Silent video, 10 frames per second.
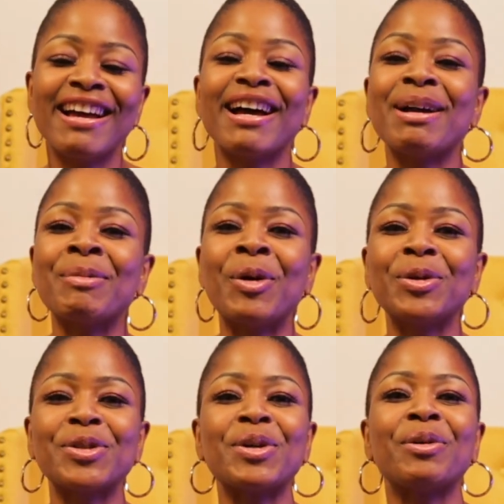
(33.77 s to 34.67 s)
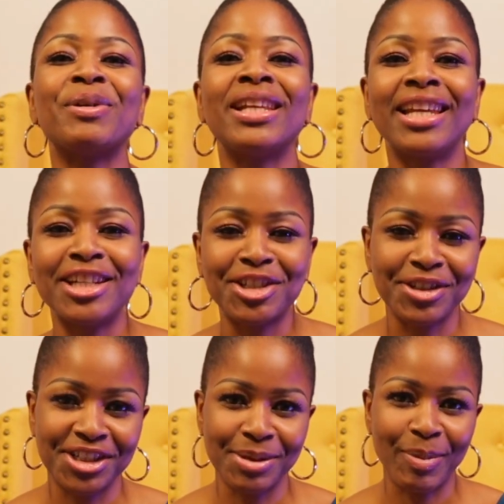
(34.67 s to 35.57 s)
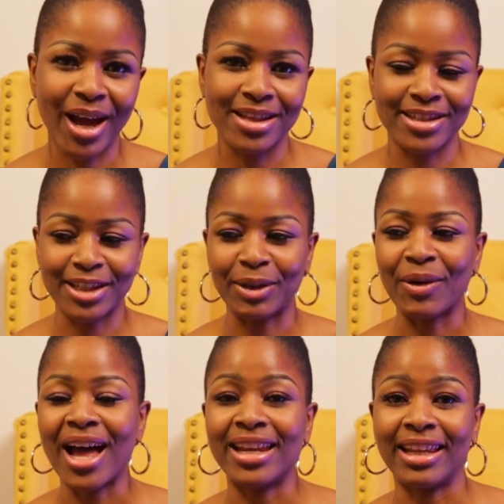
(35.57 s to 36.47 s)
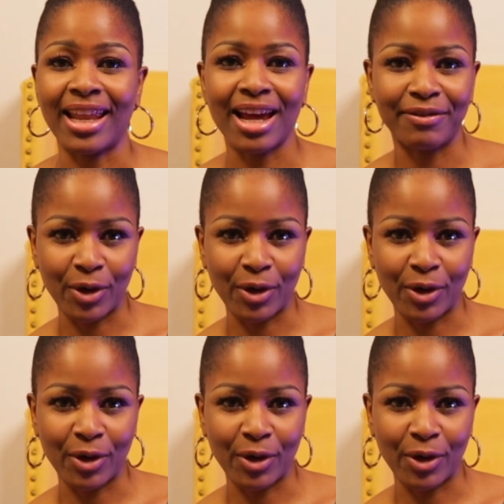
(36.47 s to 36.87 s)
I'm also a relationship counselor and a life